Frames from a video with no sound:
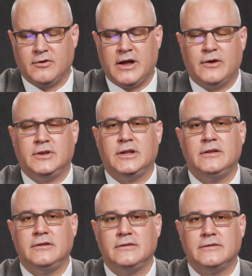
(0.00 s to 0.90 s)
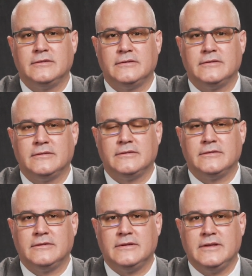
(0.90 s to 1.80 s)
grounded.
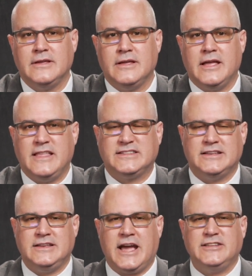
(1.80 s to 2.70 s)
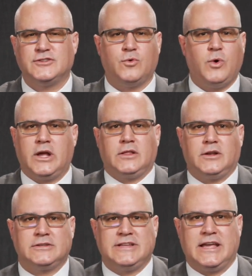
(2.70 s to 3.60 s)
And that's a nice quick
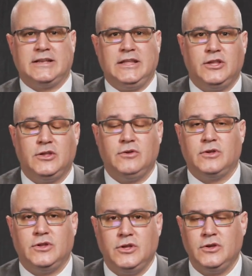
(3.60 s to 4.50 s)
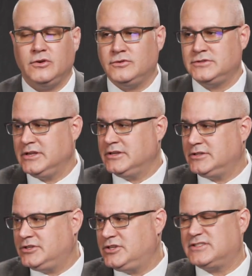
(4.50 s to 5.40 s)
little technique you can use
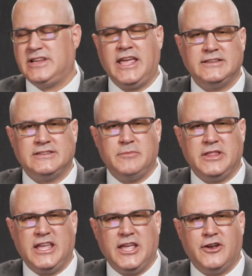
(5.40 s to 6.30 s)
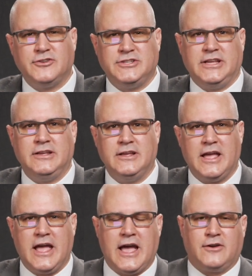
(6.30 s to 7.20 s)
to just take some of the energy
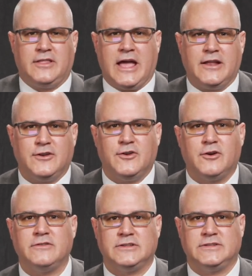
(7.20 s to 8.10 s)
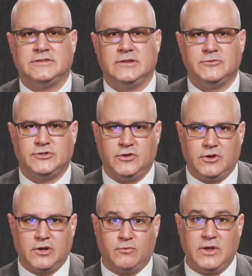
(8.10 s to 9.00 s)
out of that nervous system so
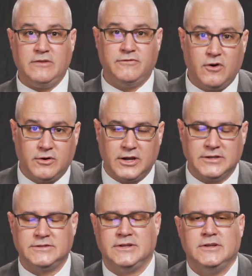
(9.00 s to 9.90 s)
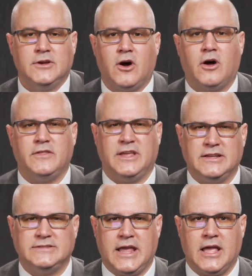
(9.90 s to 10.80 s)
you can refocus on the
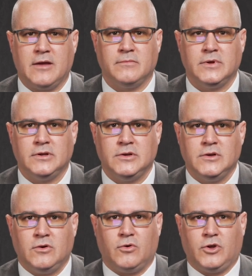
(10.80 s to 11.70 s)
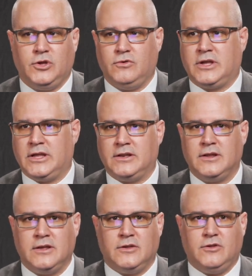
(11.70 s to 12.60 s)
exam, or you can